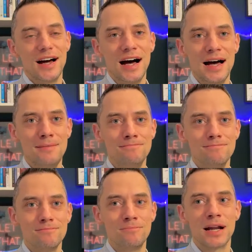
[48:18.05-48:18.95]

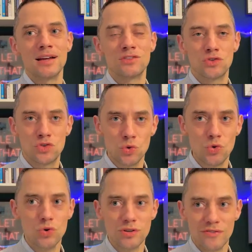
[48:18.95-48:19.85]
But I
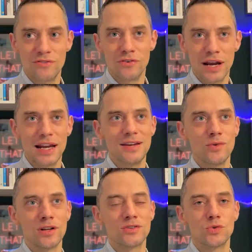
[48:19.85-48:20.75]
do really
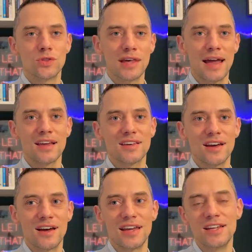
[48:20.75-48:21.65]
want to thank
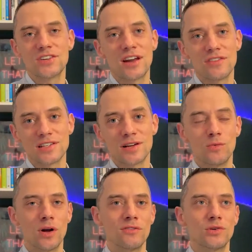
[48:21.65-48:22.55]
each and every single
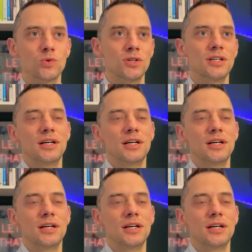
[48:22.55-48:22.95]
one of you.